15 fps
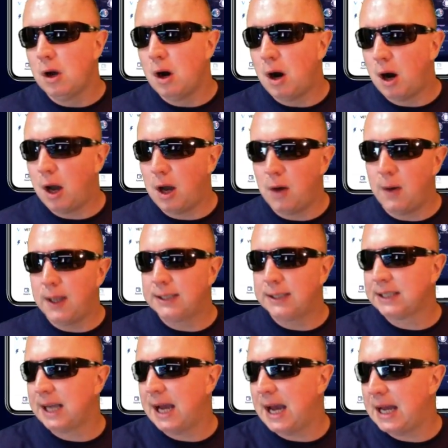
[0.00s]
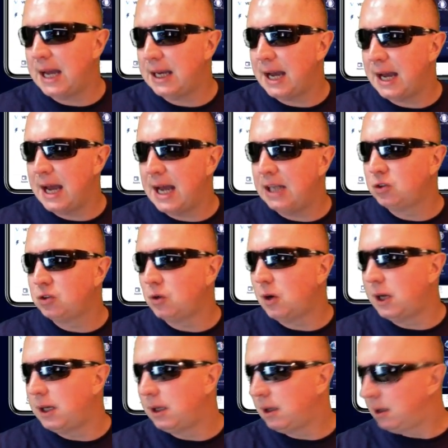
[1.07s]
iOS and
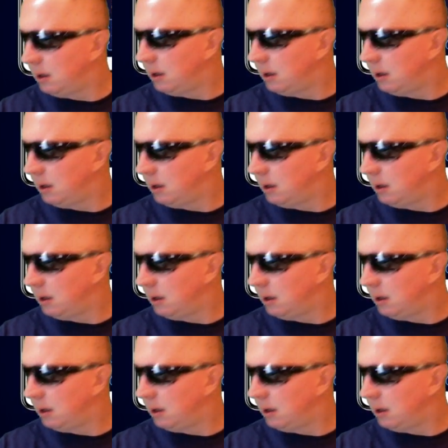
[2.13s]
Android.